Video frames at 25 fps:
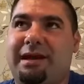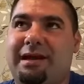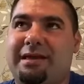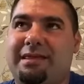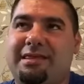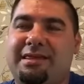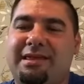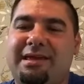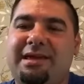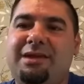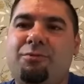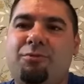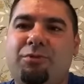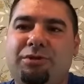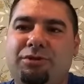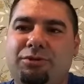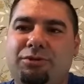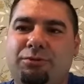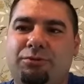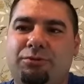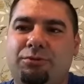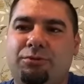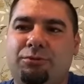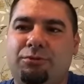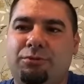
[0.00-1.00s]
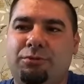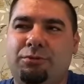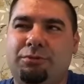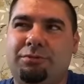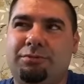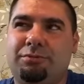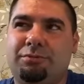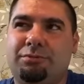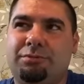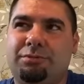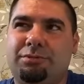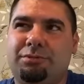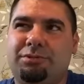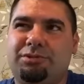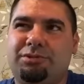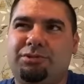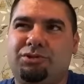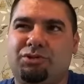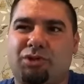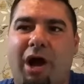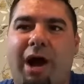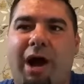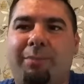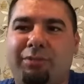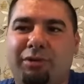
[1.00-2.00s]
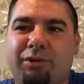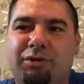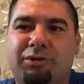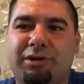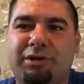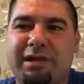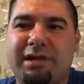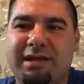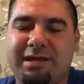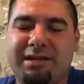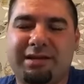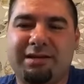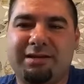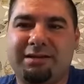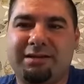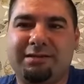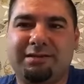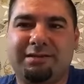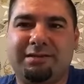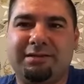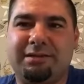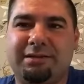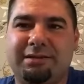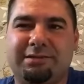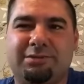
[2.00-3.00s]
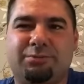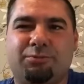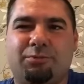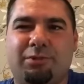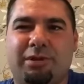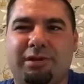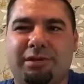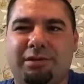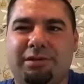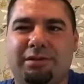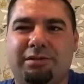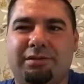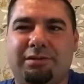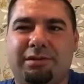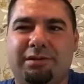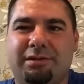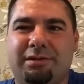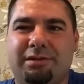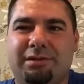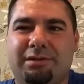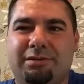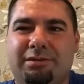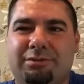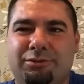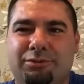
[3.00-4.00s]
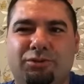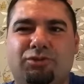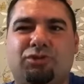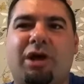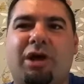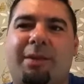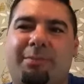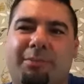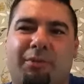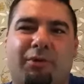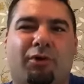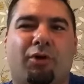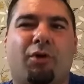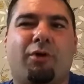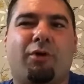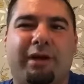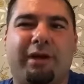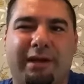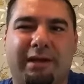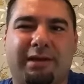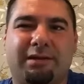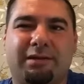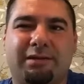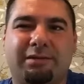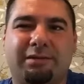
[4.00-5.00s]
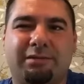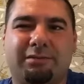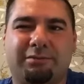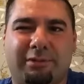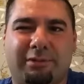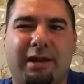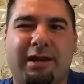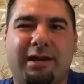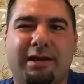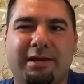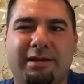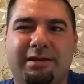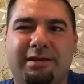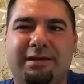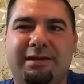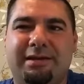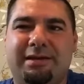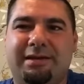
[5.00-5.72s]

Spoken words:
think when you stop learning is when you stop growing, right?